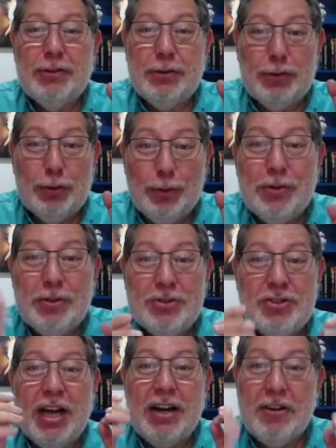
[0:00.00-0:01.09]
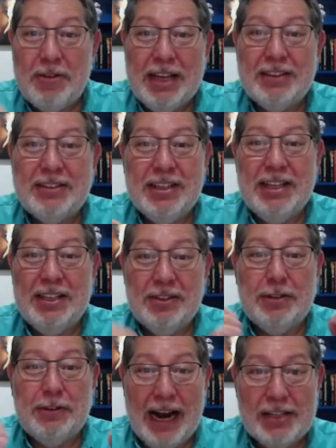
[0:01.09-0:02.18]
to generate
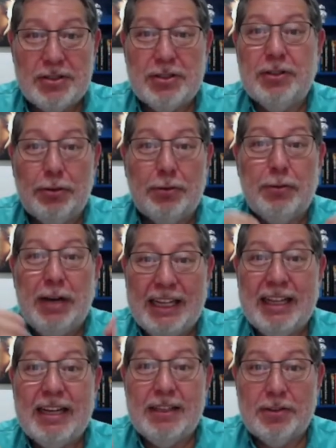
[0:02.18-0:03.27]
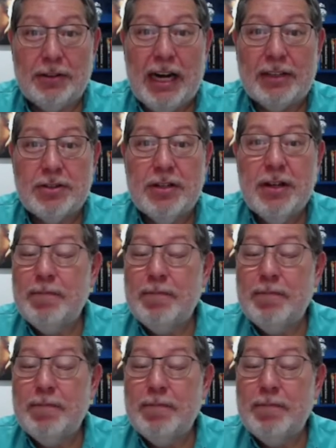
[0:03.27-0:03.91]
interaction, to create that interaction,